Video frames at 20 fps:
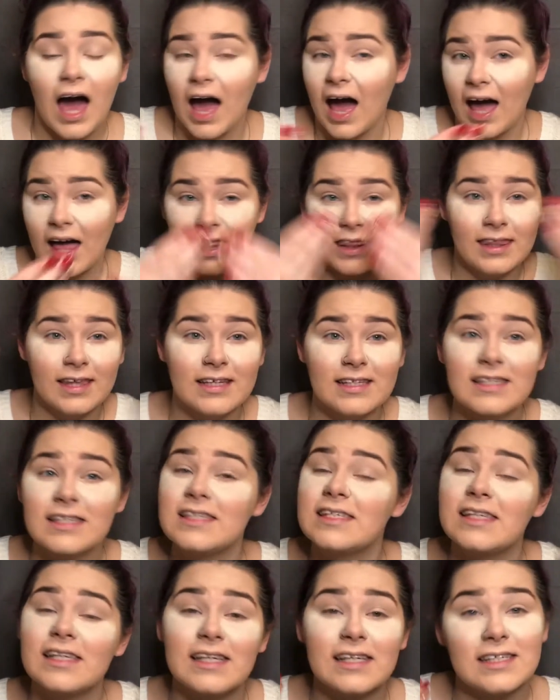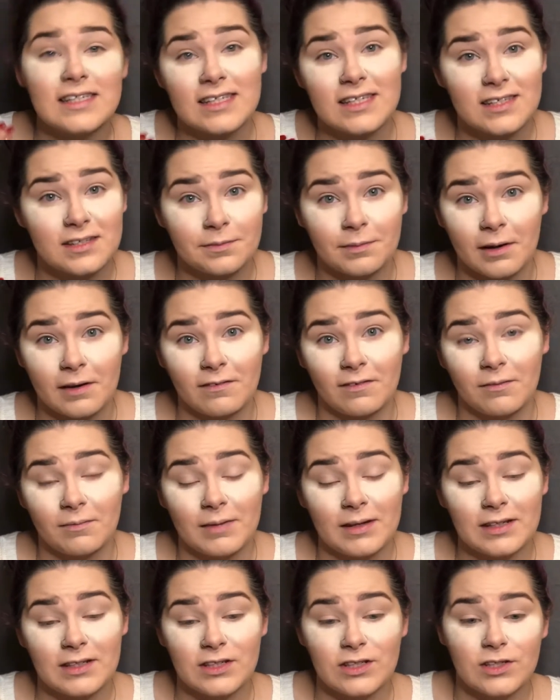this is the easiest way for me
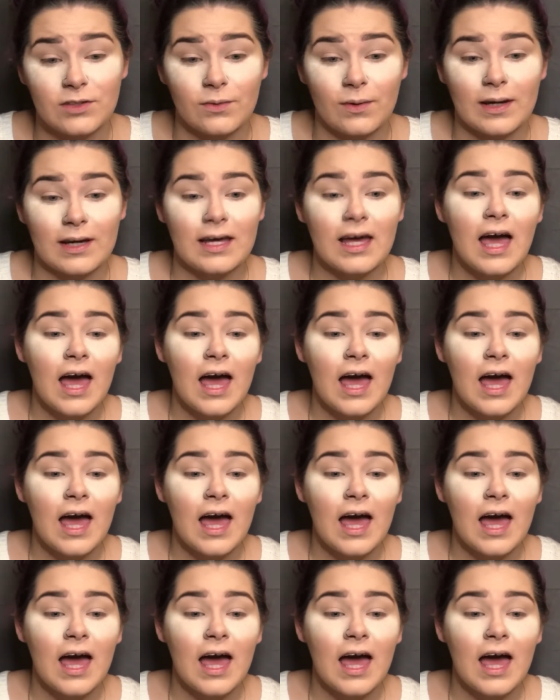to do it.